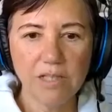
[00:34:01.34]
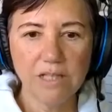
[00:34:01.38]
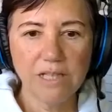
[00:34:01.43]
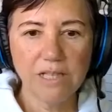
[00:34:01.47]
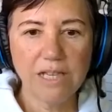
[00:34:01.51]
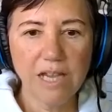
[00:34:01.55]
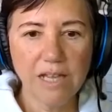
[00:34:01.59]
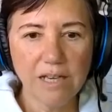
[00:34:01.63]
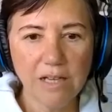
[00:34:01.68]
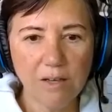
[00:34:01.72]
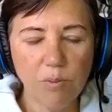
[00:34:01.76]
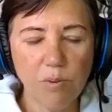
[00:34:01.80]
or
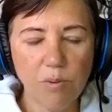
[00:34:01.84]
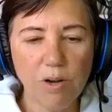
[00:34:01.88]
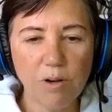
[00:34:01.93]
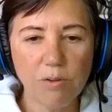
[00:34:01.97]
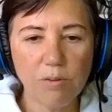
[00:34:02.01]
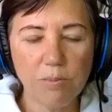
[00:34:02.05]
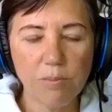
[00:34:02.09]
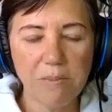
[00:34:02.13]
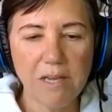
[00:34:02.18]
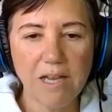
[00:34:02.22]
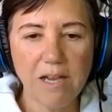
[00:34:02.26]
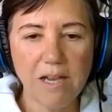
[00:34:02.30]
two
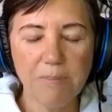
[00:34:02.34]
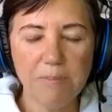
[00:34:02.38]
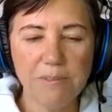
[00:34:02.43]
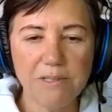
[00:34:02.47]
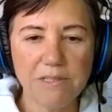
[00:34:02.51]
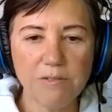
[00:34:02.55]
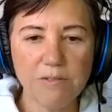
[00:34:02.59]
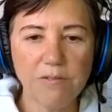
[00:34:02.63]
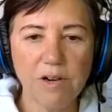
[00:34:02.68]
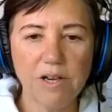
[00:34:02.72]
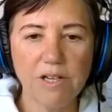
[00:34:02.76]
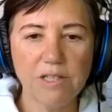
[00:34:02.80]
writing,
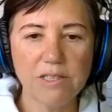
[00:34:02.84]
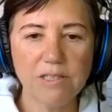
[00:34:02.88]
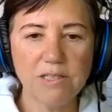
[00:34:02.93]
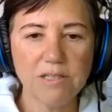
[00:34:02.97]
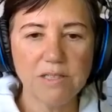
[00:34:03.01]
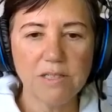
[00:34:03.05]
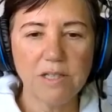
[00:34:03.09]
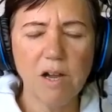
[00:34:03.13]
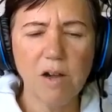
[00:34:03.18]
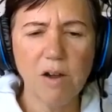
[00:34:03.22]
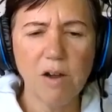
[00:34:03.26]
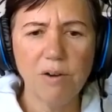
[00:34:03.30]

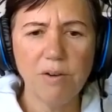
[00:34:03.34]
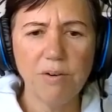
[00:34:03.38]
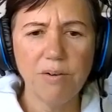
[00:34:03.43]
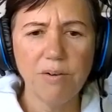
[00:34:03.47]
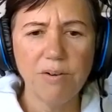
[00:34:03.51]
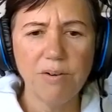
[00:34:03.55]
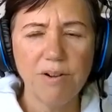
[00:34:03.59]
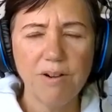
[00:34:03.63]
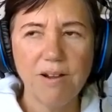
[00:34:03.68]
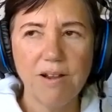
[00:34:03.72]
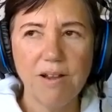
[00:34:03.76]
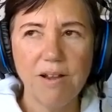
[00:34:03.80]
but you
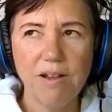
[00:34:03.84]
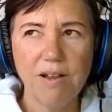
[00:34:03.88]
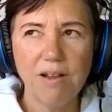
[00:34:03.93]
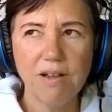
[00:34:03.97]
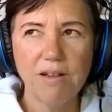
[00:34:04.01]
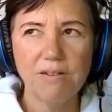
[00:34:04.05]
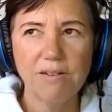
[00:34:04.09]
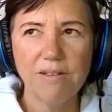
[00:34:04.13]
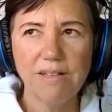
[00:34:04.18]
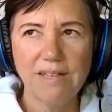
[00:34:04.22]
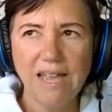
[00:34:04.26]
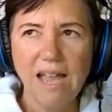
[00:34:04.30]
have to
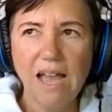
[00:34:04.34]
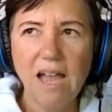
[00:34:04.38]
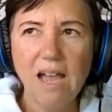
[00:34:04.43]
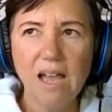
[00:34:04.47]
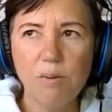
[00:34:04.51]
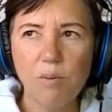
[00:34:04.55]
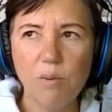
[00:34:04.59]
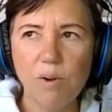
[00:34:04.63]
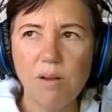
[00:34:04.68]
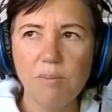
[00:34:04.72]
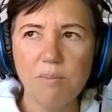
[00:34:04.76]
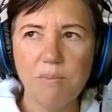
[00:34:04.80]
ask, do you
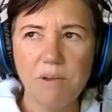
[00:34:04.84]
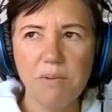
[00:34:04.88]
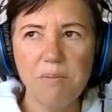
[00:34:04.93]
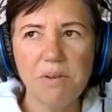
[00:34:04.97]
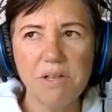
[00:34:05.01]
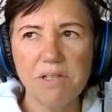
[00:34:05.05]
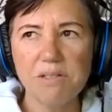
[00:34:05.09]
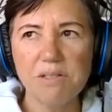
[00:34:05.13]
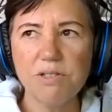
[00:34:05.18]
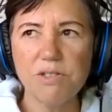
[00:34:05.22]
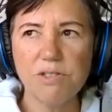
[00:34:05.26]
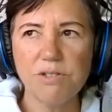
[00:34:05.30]
want your
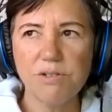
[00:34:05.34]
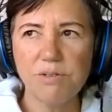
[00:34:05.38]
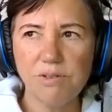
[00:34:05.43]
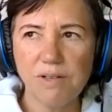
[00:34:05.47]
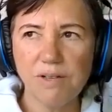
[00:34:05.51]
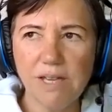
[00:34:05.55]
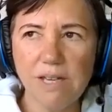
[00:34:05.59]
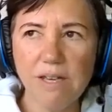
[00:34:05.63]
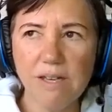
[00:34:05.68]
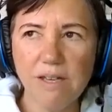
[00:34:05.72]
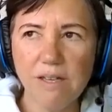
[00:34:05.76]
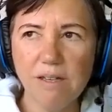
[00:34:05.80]
readers to
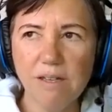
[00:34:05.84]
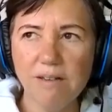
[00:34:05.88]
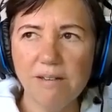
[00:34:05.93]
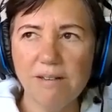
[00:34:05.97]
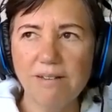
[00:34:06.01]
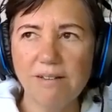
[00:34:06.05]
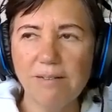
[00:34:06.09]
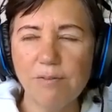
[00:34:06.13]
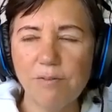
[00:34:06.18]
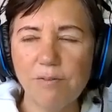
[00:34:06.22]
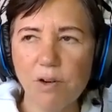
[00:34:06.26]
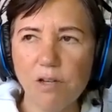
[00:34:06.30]
read it? And
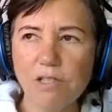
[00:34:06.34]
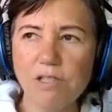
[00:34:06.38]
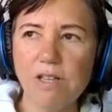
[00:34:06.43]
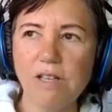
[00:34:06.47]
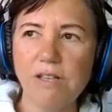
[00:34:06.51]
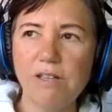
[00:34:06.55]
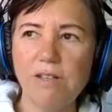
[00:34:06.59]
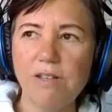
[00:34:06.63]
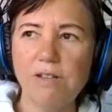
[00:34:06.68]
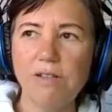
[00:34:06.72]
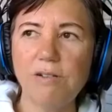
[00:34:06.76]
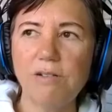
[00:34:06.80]
then
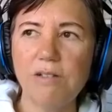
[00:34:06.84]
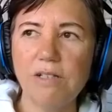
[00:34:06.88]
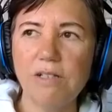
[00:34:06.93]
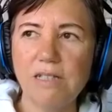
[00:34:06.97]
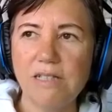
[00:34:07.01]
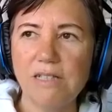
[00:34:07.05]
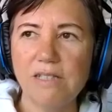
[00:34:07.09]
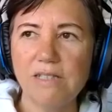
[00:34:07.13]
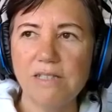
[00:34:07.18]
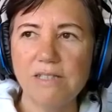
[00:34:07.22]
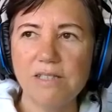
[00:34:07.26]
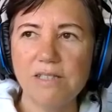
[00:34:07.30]
that
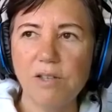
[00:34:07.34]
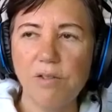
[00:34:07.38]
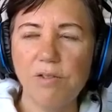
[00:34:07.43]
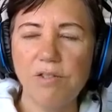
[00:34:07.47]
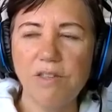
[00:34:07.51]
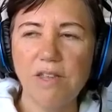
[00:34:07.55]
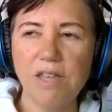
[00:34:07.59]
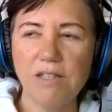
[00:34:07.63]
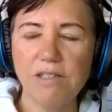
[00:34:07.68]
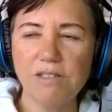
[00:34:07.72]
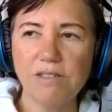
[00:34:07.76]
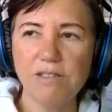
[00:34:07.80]
really kind of
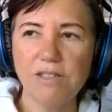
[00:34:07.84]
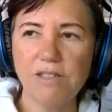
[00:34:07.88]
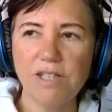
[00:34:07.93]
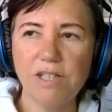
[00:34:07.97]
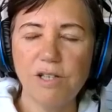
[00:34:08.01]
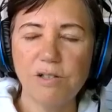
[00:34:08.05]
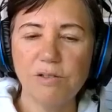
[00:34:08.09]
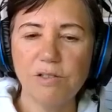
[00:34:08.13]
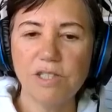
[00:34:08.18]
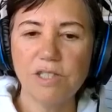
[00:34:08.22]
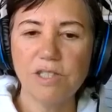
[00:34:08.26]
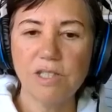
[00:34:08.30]
woke me up
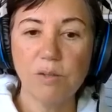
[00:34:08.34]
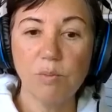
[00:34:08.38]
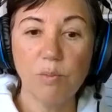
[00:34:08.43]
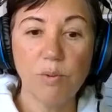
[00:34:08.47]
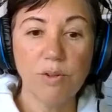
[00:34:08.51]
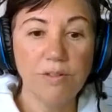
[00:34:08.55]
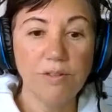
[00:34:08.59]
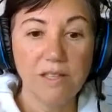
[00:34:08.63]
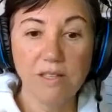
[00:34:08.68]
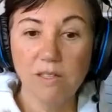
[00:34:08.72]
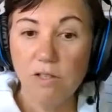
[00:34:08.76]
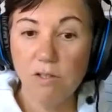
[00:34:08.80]
as far
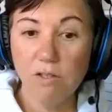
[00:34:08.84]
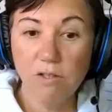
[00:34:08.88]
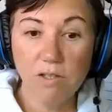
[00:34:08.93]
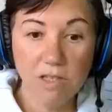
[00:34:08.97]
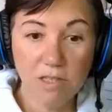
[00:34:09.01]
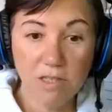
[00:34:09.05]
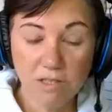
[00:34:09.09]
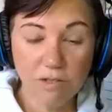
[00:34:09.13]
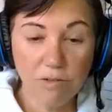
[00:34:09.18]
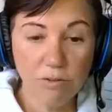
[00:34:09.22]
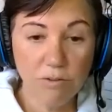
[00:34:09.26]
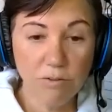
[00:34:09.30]
as,
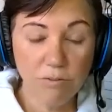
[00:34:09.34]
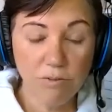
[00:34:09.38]
oh